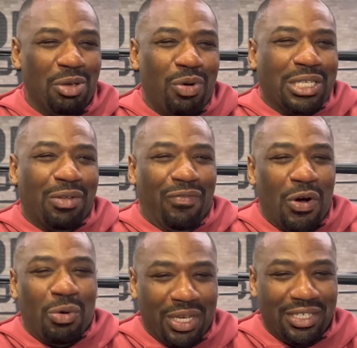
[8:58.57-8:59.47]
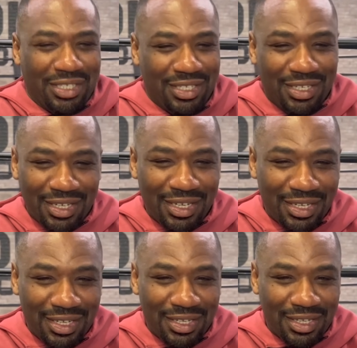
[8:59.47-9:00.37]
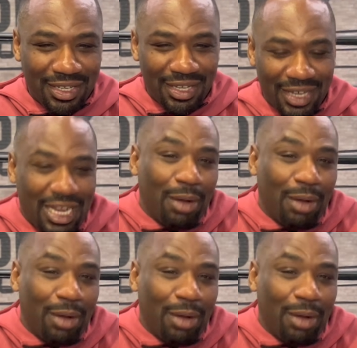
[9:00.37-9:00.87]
he wasn't focused. And